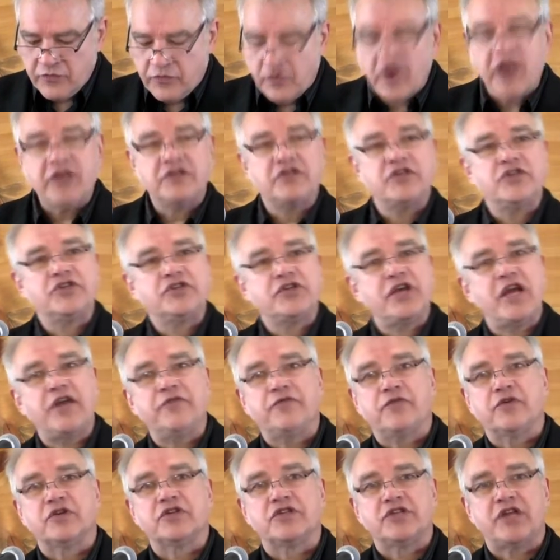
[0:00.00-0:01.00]
Francis
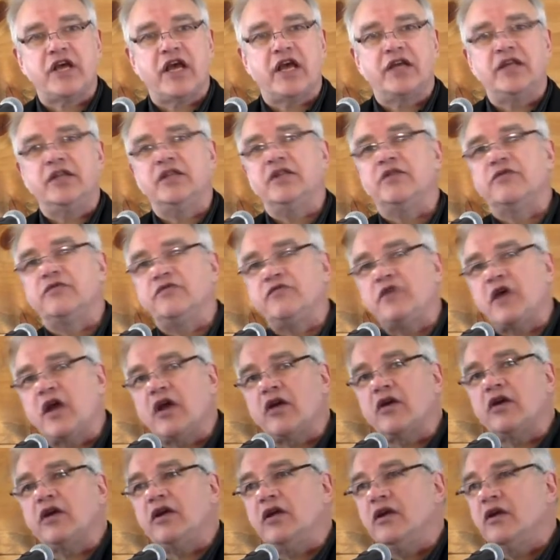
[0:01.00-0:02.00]
Schaeffer said in the
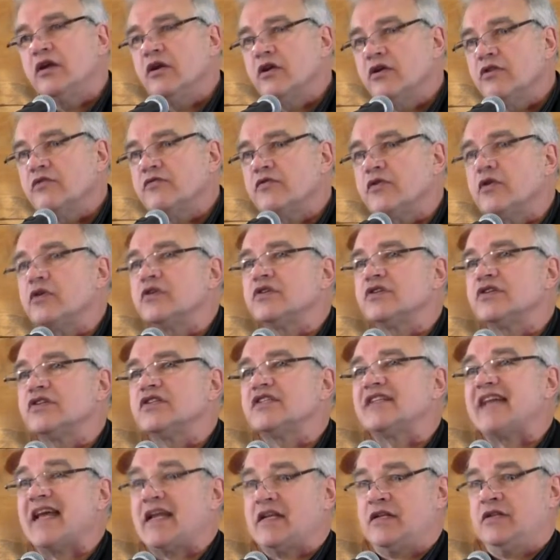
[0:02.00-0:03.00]
very
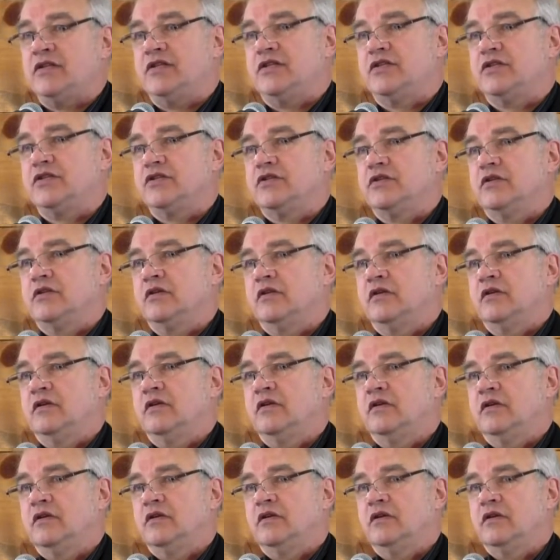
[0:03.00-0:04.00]
first sentence
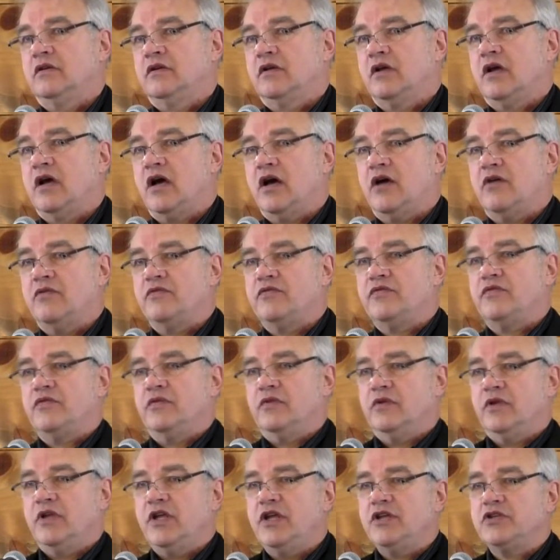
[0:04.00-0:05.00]
of
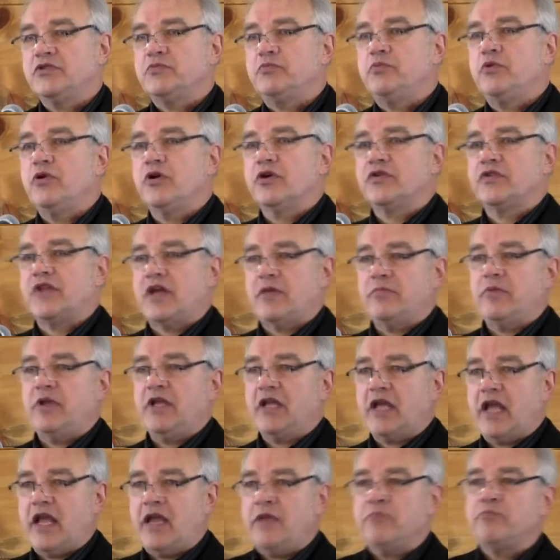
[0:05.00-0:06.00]
his book that
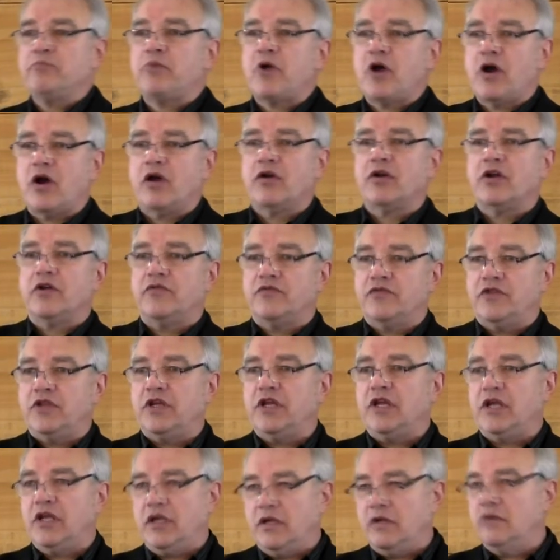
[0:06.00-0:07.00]
became part of
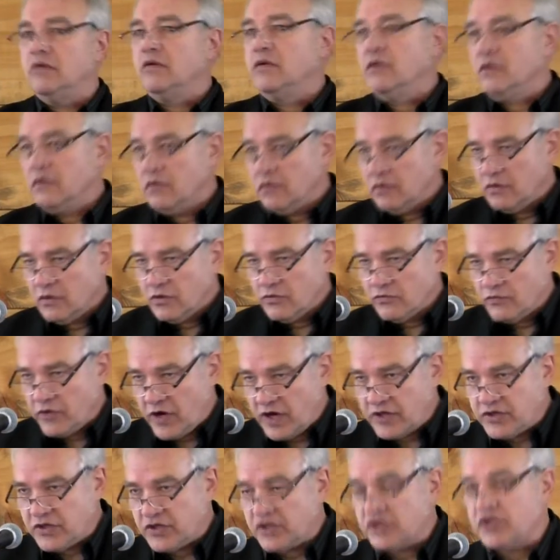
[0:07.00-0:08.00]
the
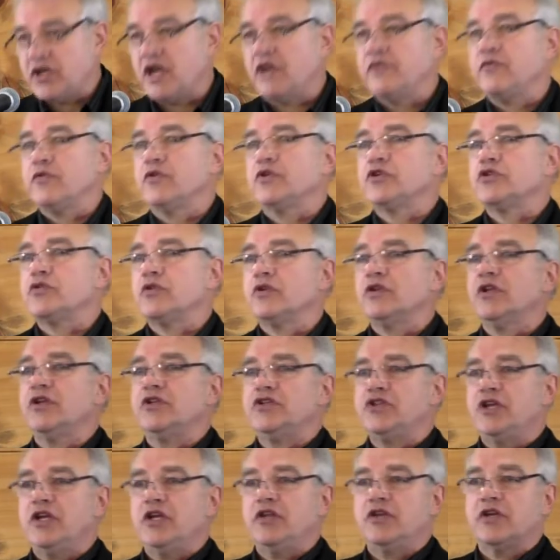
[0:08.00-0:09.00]
Francis Schaeffer
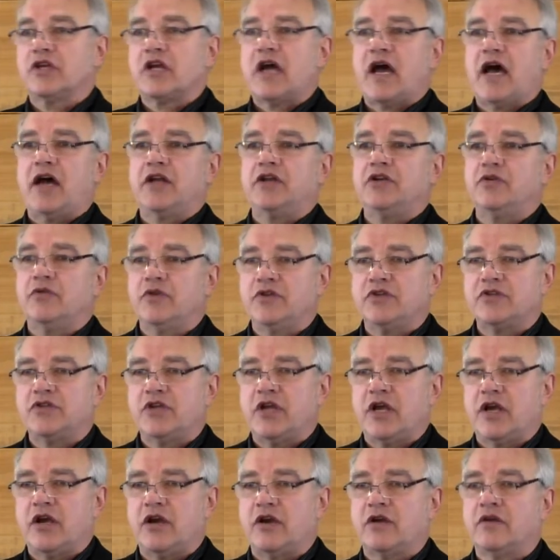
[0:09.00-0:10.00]
trilogy, The God Who Is
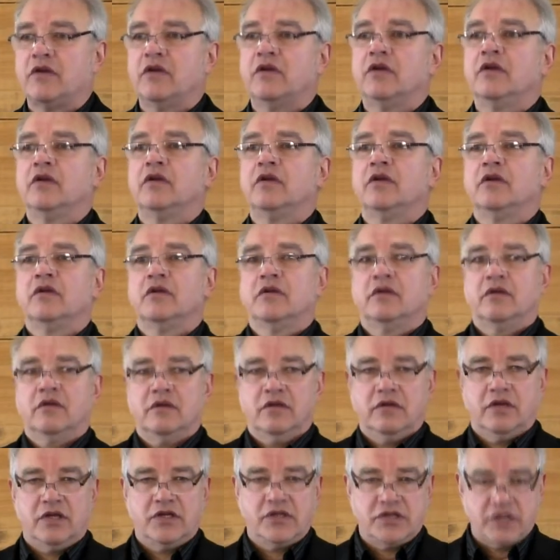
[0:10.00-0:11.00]
There,
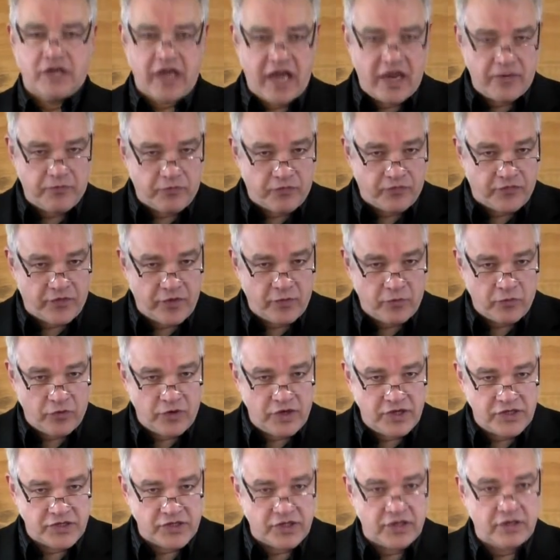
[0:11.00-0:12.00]
Escape from
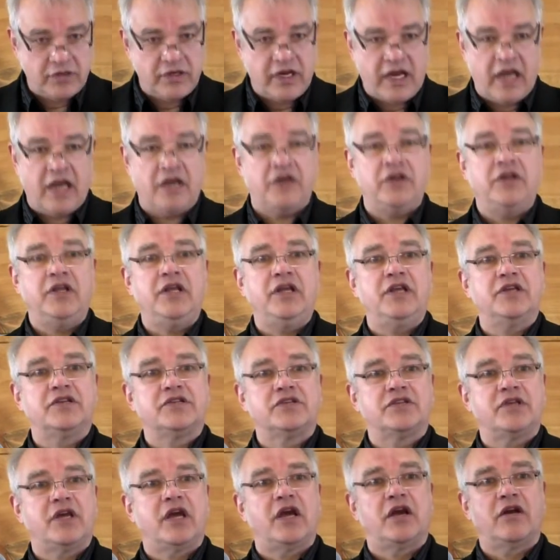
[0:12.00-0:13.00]
Reason, and He
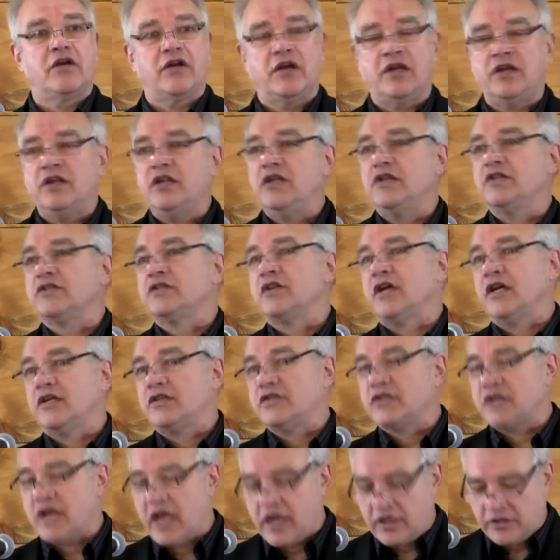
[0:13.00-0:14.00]
Is There and He Is
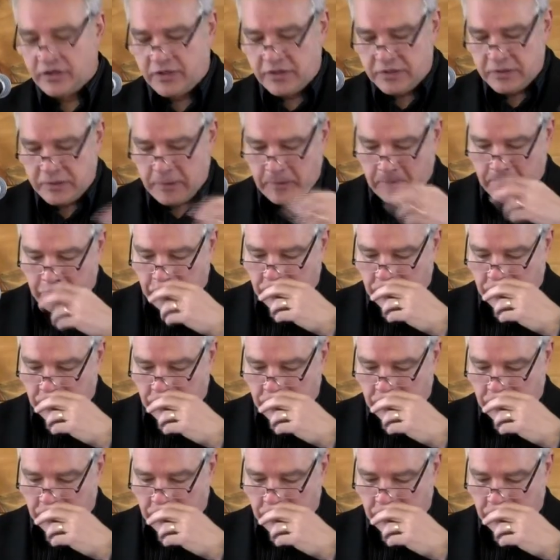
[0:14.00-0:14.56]
Not Silent.